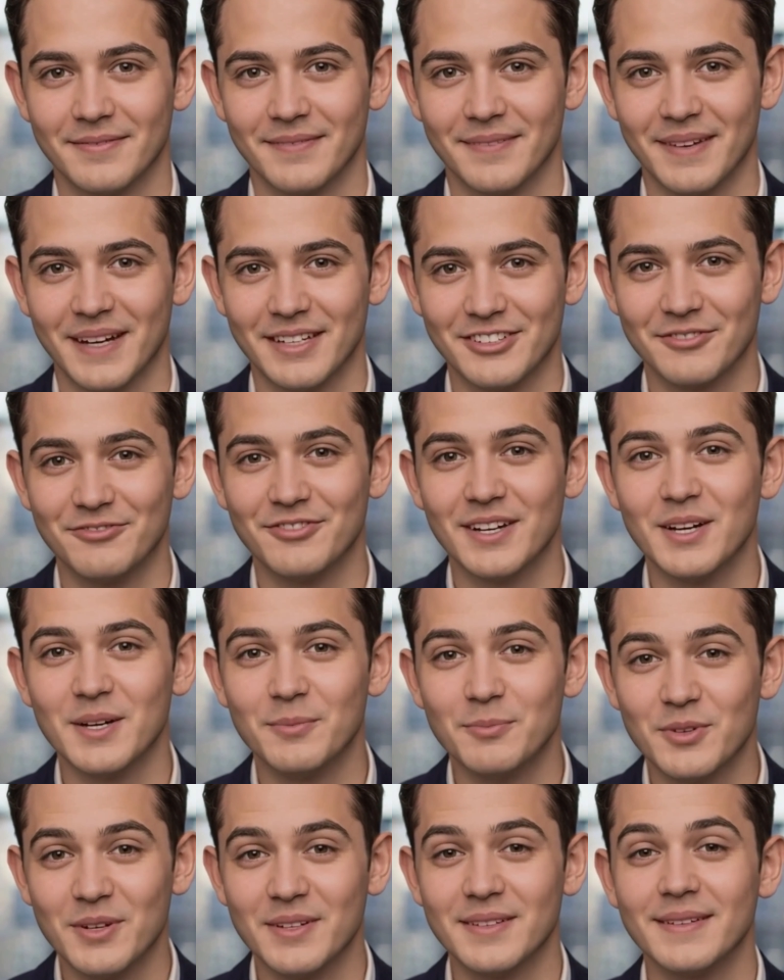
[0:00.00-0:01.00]
A
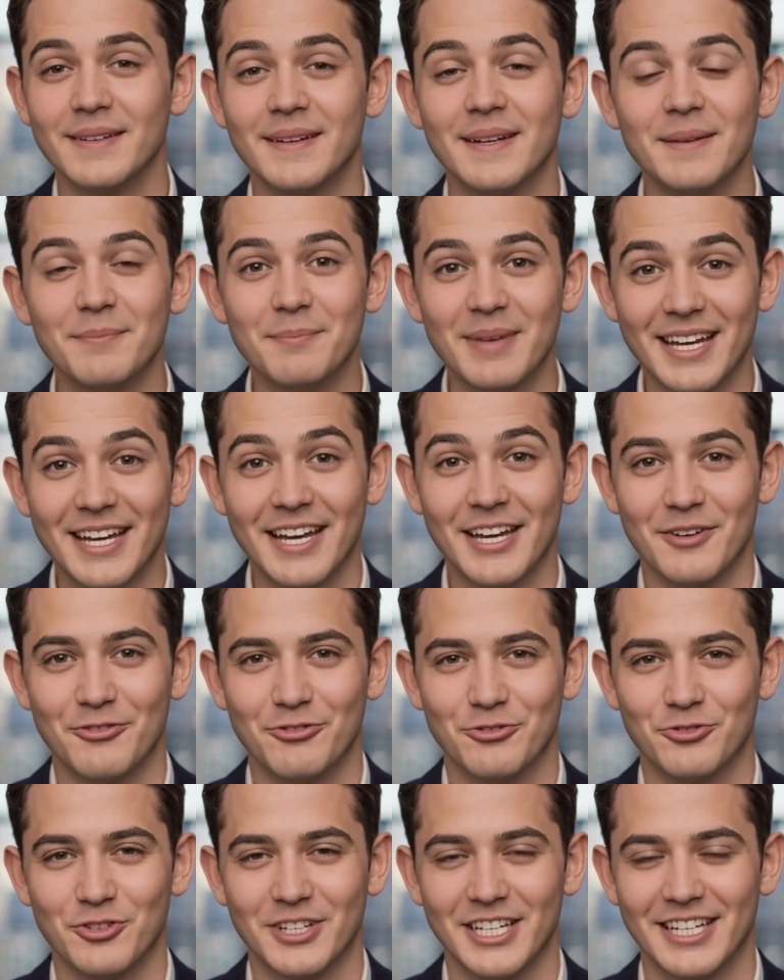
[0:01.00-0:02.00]
developer making a
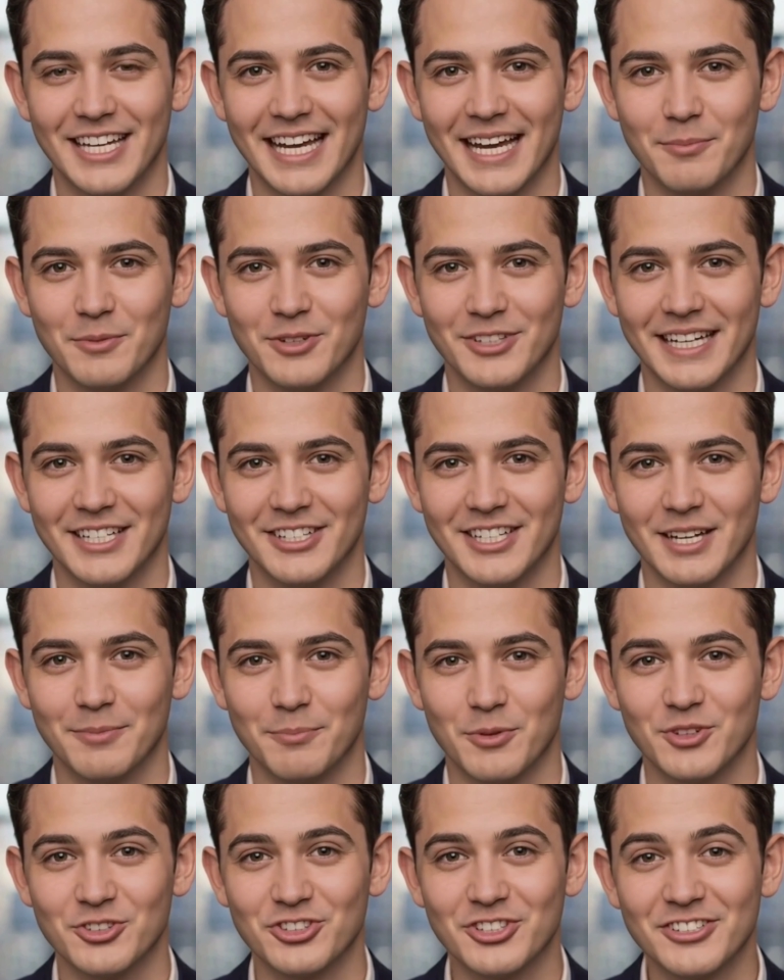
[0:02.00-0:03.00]
free game with in-game
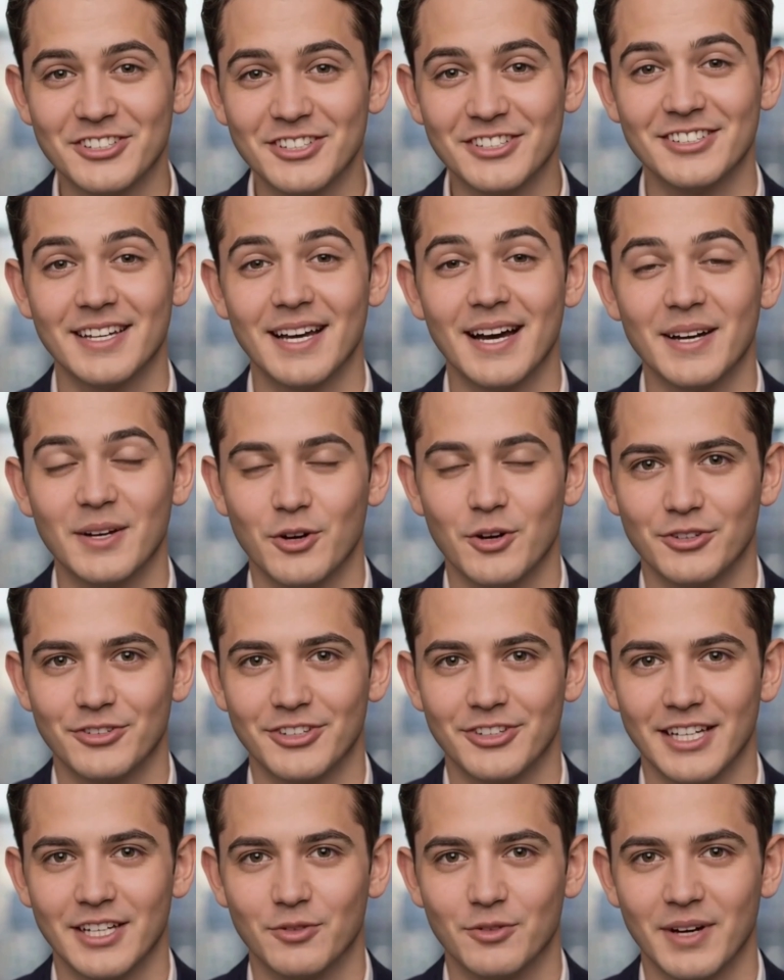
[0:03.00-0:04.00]
purchases could
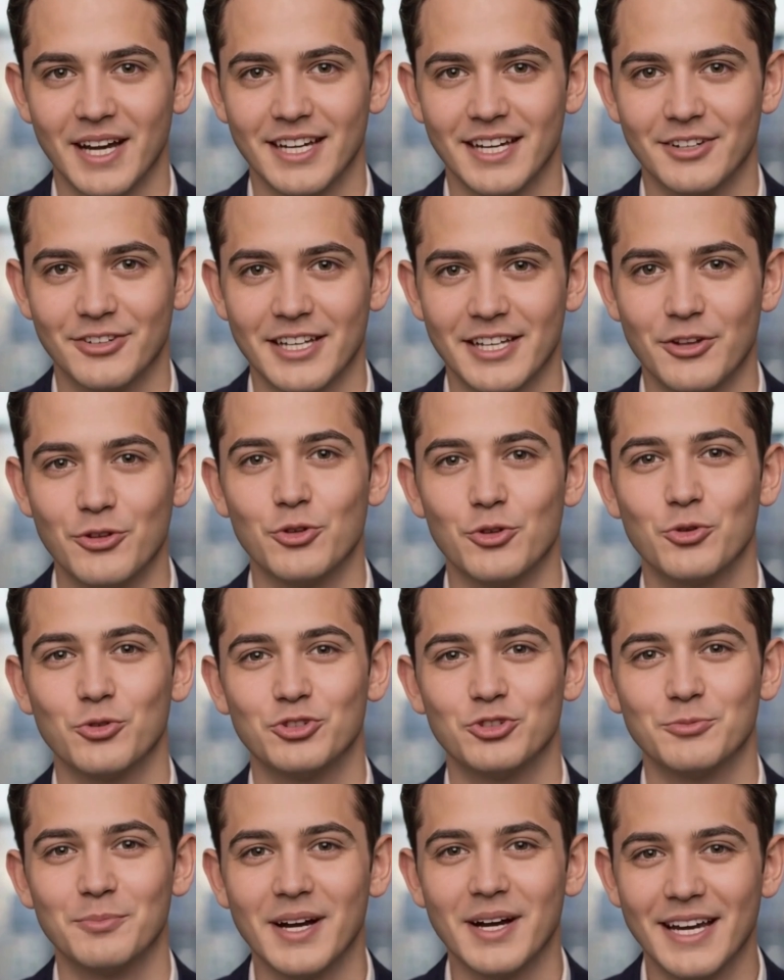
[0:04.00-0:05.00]
theoretically
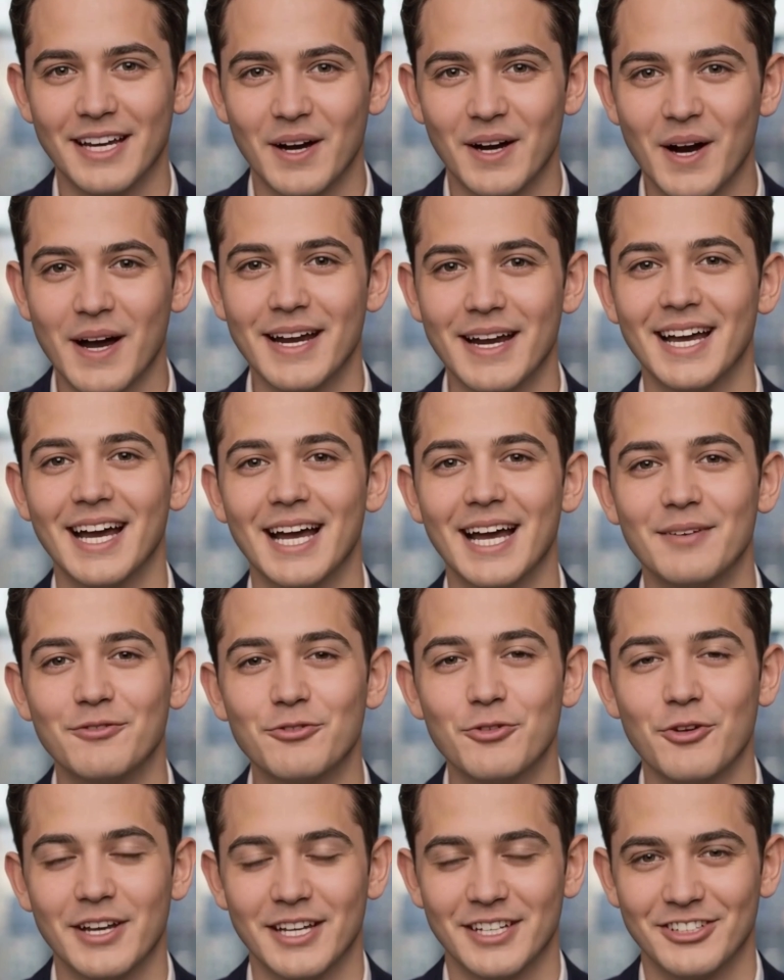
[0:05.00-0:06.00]
lose money on
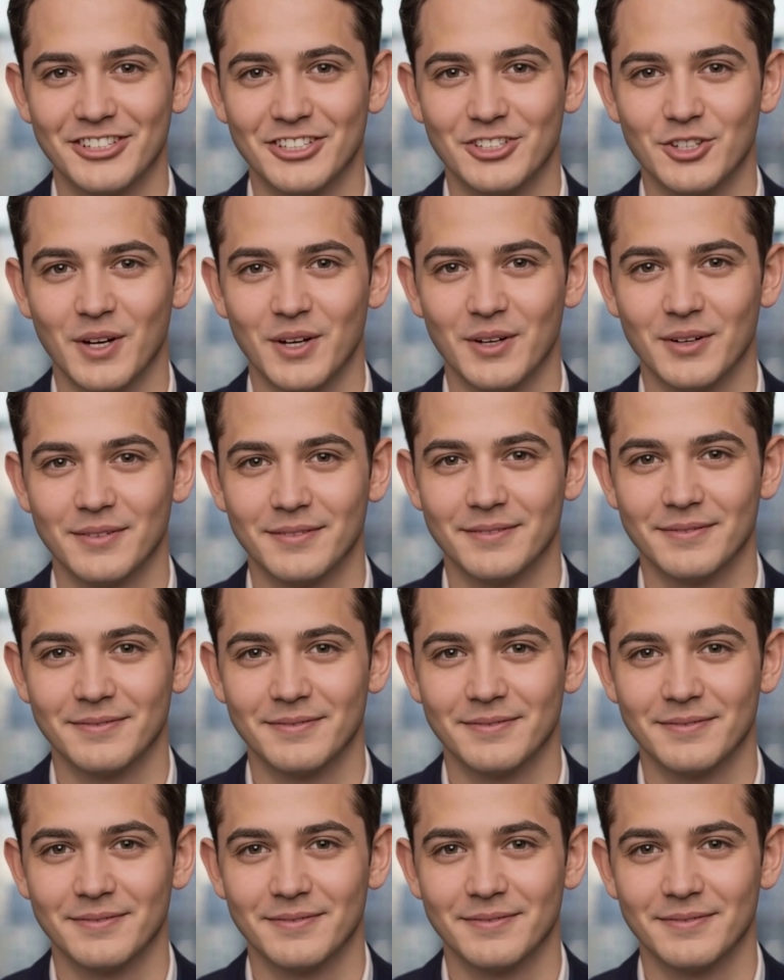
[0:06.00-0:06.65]
every install.